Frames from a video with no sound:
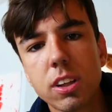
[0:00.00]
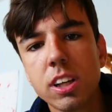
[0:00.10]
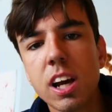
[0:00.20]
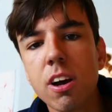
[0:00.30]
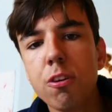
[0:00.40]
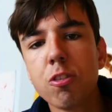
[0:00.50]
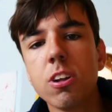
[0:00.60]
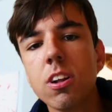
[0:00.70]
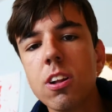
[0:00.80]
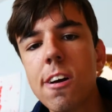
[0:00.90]
Yeah, hopefully
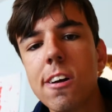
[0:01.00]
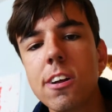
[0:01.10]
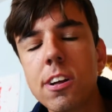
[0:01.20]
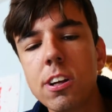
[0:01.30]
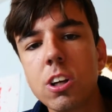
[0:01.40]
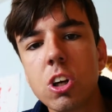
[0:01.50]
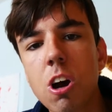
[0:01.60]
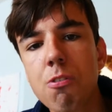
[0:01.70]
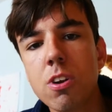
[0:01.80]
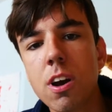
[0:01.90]
they're a lot uh,
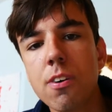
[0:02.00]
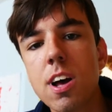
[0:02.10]
sharper now.